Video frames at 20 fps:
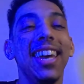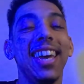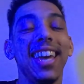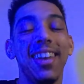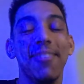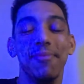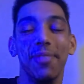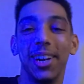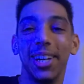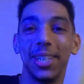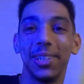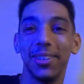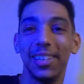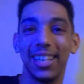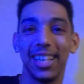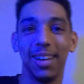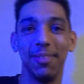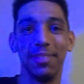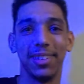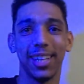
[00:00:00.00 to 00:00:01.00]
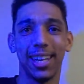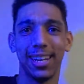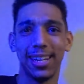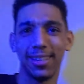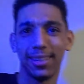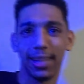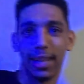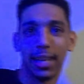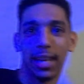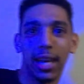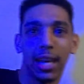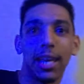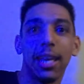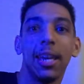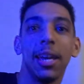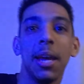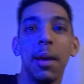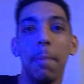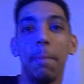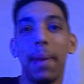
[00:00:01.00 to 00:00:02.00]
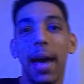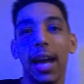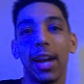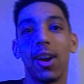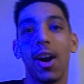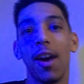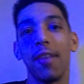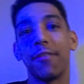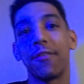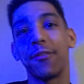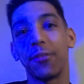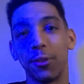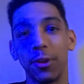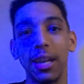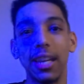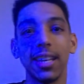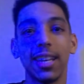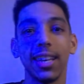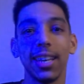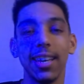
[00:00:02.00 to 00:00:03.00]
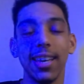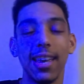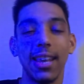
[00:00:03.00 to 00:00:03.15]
And Mercury comes in. He's like, "Hey, back off, freak."